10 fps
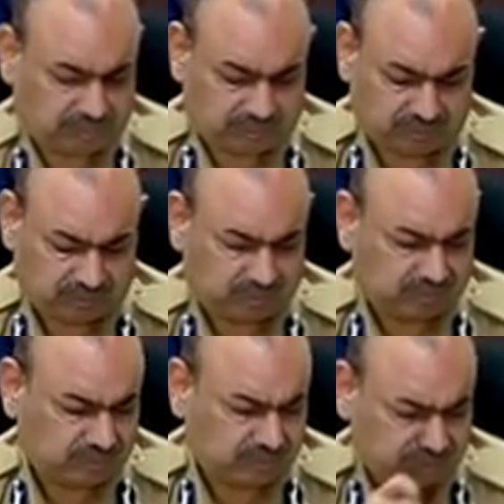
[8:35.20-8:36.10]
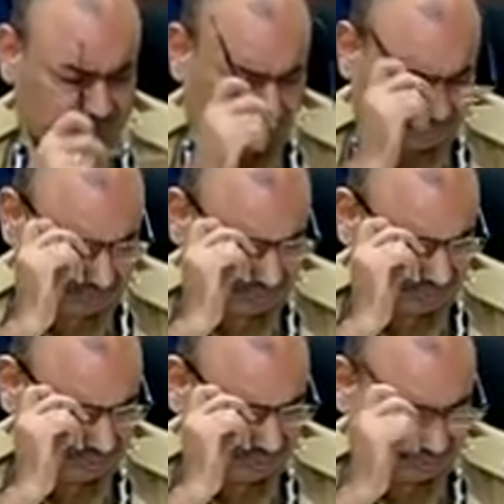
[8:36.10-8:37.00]

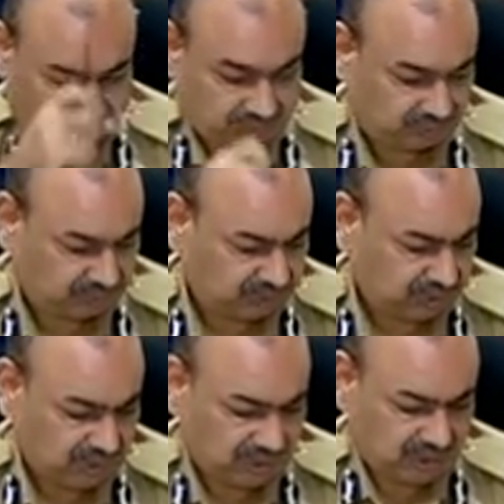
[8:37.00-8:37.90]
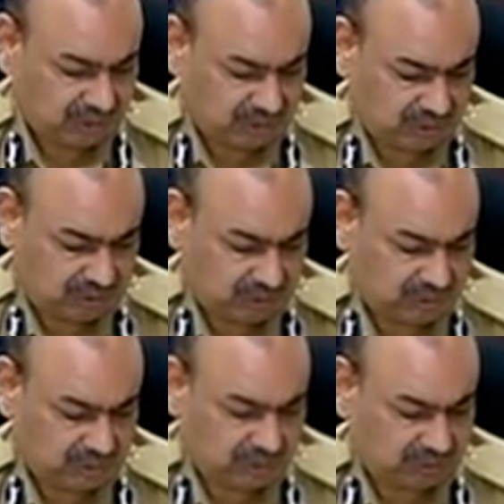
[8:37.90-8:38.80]

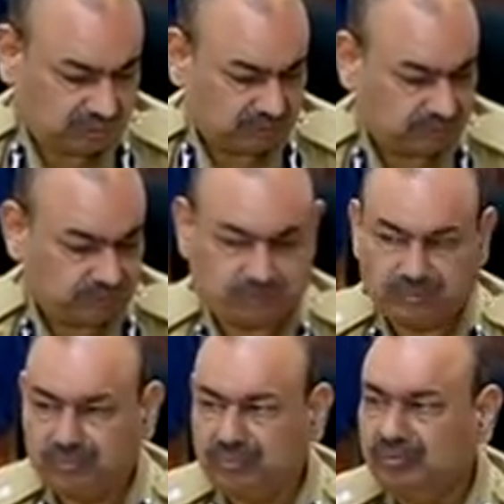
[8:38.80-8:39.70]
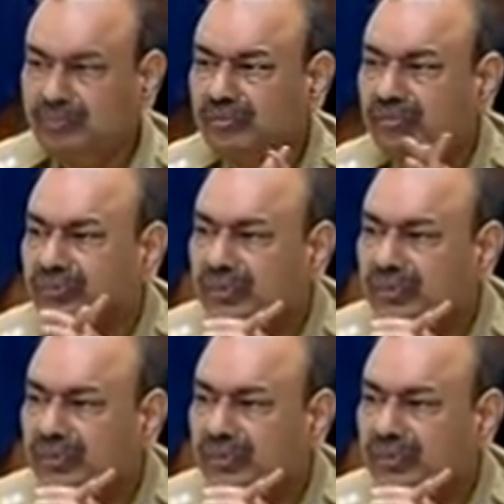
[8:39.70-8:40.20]
(no one is talking)